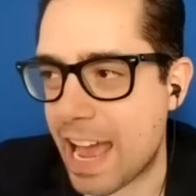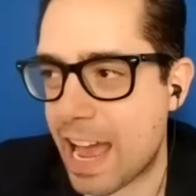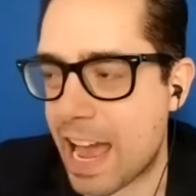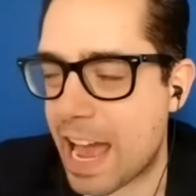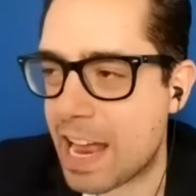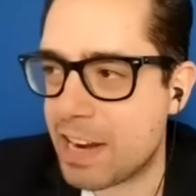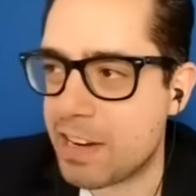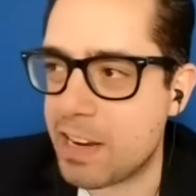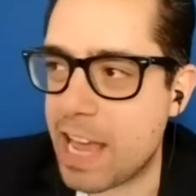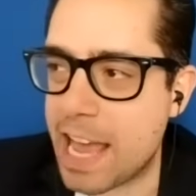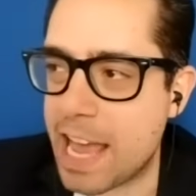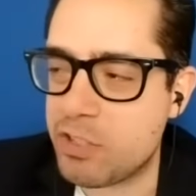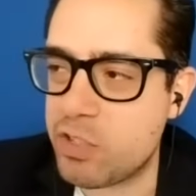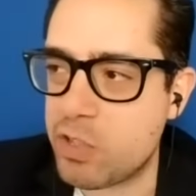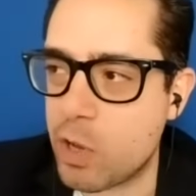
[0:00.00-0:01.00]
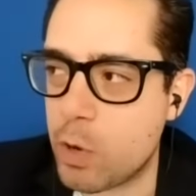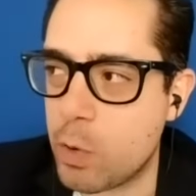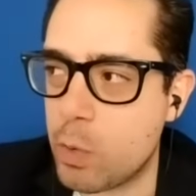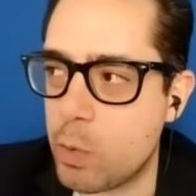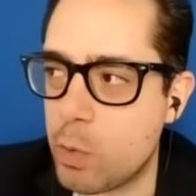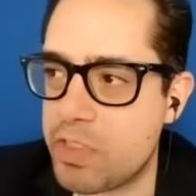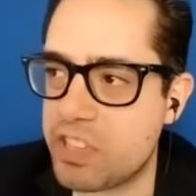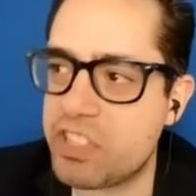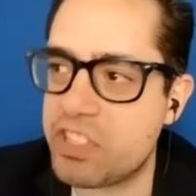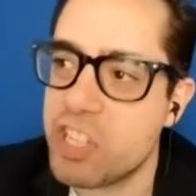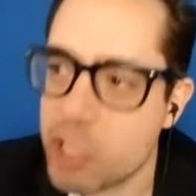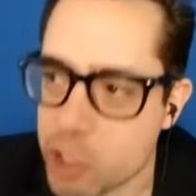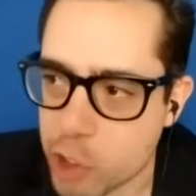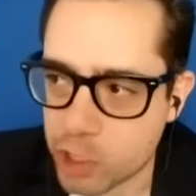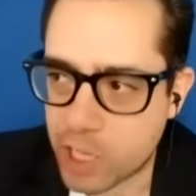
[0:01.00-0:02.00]
And and so this
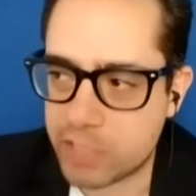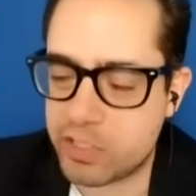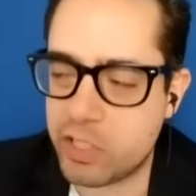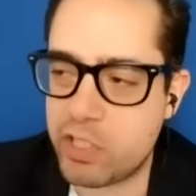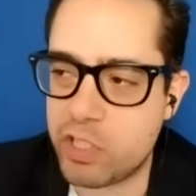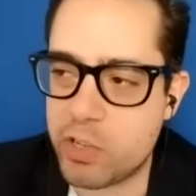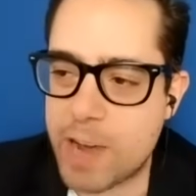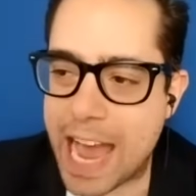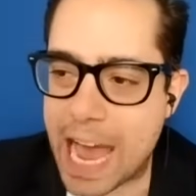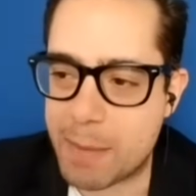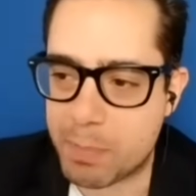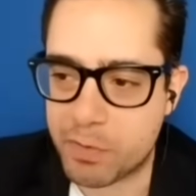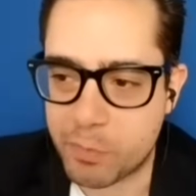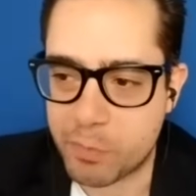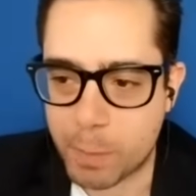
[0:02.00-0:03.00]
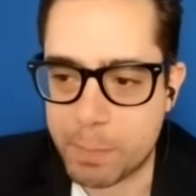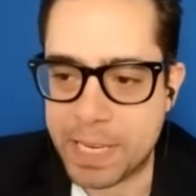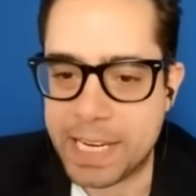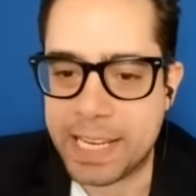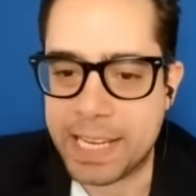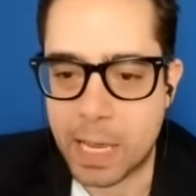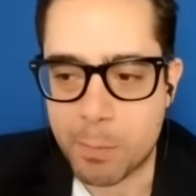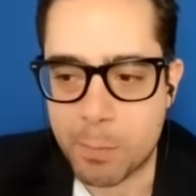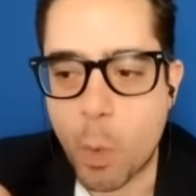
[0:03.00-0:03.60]
initial audition you had before meeting him,